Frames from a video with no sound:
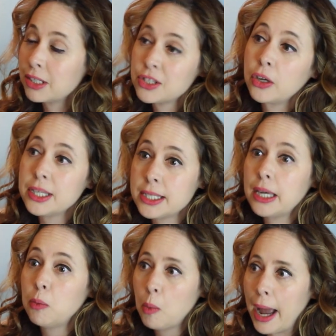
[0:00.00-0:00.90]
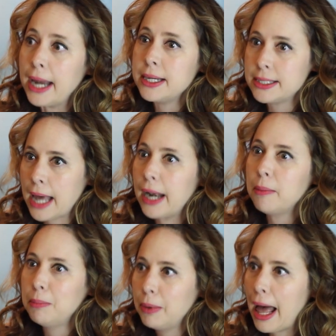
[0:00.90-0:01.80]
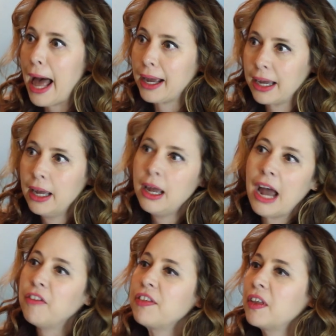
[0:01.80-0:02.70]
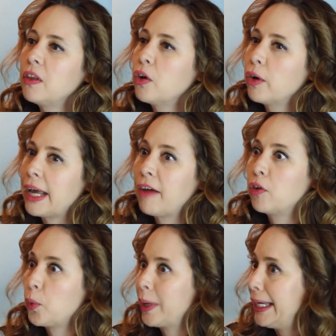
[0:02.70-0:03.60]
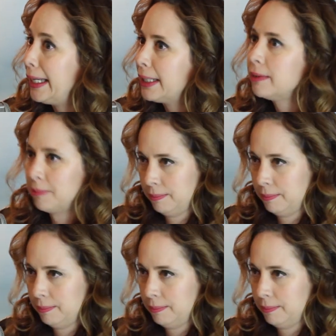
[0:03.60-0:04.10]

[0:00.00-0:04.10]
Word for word: like, so you see yeah, white, denim, yeah. black, everything that you already have, green.